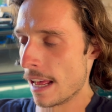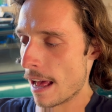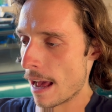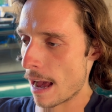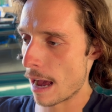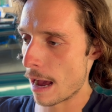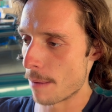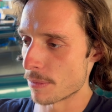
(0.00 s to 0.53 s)

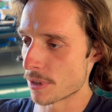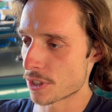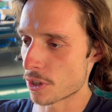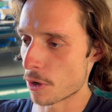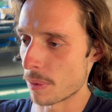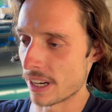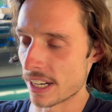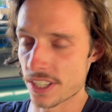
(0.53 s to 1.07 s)

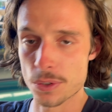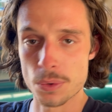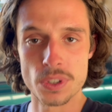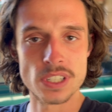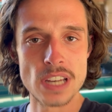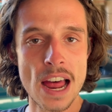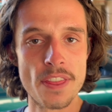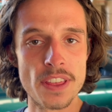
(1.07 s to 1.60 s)
So we're going to sort of
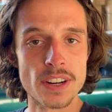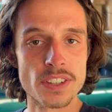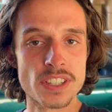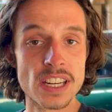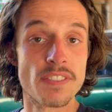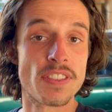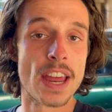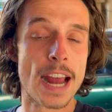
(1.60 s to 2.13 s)
start there and
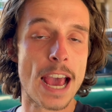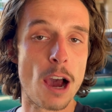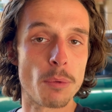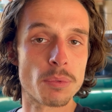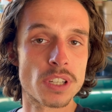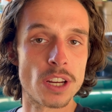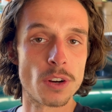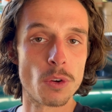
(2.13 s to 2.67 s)
see if that helps at